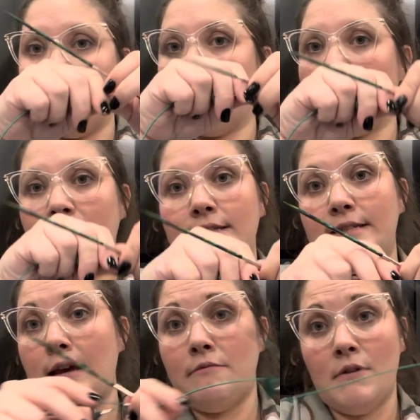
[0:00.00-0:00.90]
let's
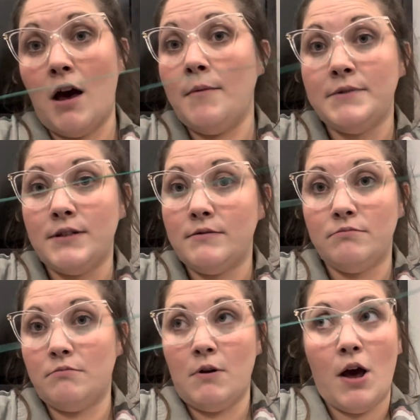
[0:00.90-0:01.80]
say, up to
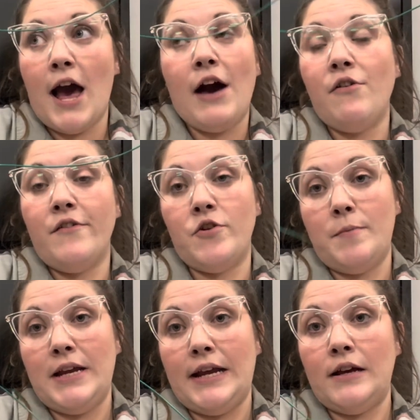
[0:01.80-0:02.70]
however
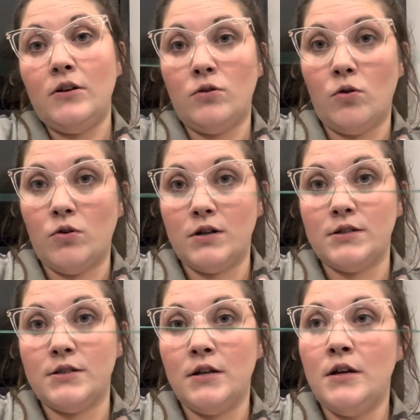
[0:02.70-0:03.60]
many
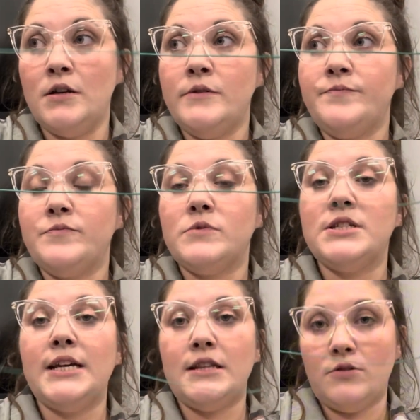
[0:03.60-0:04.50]
cords to
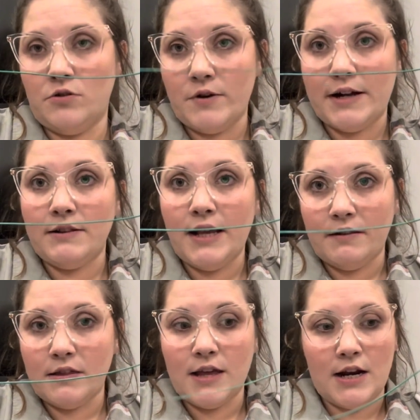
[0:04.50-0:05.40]
get the correct
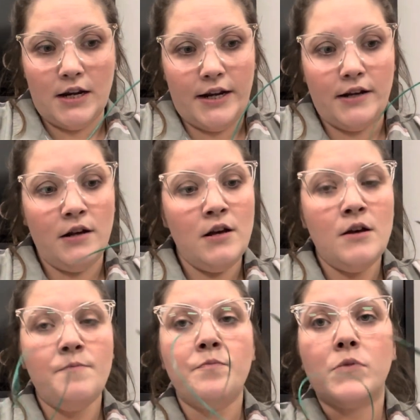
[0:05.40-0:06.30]
length that I need.
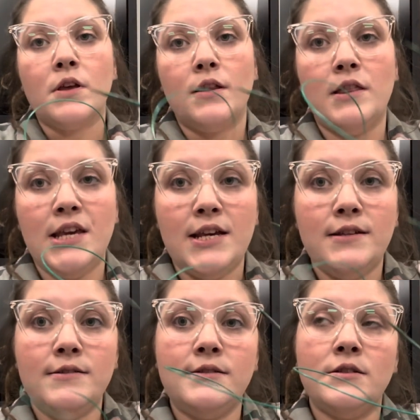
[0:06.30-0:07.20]

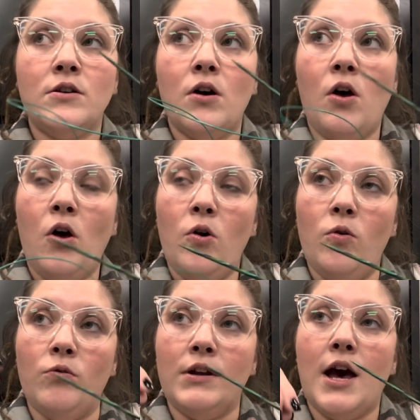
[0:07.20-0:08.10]
These
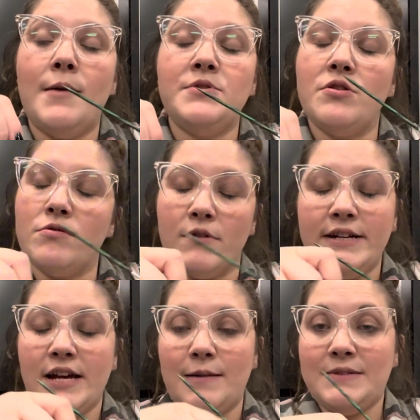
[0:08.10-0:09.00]
hold up to 3
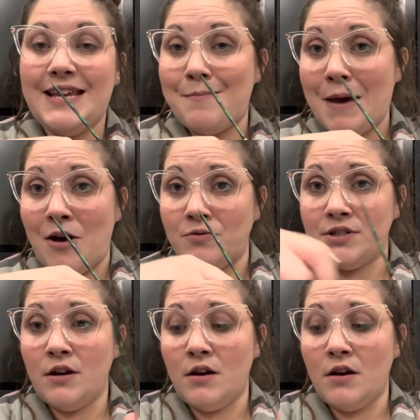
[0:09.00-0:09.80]
times the amount